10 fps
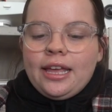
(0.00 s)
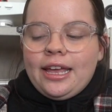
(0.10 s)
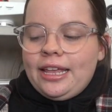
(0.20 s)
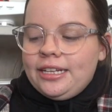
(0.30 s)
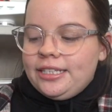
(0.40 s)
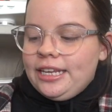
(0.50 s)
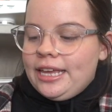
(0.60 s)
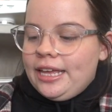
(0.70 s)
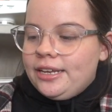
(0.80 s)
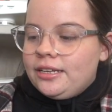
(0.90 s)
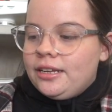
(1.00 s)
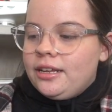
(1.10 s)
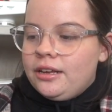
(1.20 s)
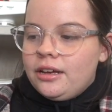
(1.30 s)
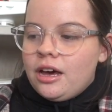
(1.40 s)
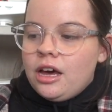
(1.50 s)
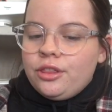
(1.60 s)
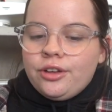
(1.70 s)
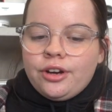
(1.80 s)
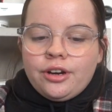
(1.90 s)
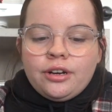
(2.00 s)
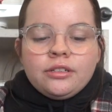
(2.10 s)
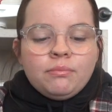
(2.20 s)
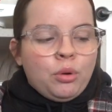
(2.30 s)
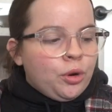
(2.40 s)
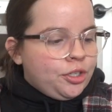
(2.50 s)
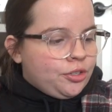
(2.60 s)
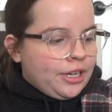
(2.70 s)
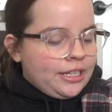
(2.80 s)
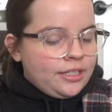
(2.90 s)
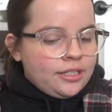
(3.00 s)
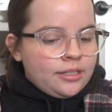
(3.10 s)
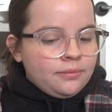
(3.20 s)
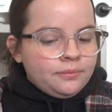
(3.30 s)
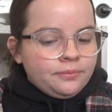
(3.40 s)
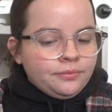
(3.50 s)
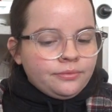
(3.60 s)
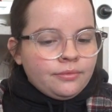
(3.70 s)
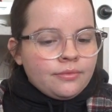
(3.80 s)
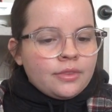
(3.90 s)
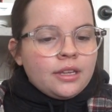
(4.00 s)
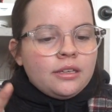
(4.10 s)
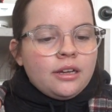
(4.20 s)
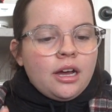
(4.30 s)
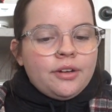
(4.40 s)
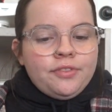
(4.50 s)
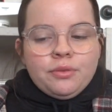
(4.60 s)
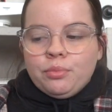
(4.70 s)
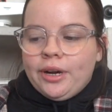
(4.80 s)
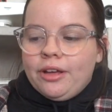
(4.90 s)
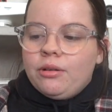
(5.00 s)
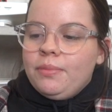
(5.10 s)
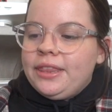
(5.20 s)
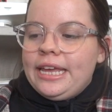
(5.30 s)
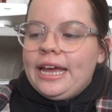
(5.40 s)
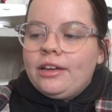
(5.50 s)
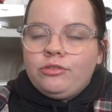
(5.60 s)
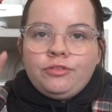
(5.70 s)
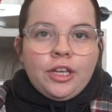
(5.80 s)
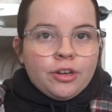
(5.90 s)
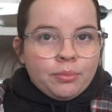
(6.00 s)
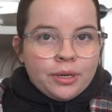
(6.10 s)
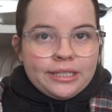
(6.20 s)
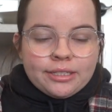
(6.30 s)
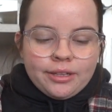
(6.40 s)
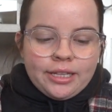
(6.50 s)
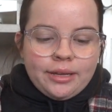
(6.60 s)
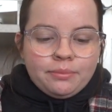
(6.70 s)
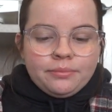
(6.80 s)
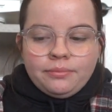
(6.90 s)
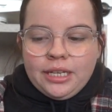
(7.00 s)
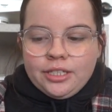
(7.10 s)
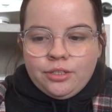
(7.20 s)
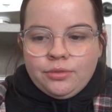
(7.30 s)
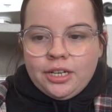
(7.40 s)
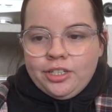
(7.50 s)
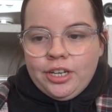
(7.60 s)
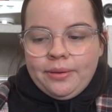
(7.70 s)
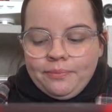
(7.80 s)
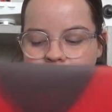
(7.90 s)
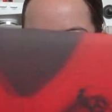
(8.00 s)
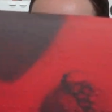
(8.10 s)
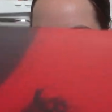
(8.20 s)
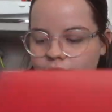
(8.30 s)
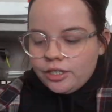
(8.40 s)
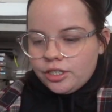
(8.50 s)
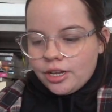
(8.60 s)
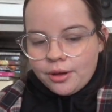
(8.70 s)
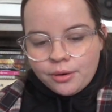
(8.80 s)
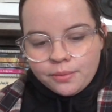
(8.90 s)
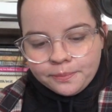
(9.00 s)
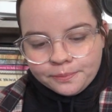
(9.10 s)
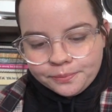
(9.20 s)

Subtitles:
And it's, again, other portraits of the braille, but they have fingerprints on them because you touch it. So,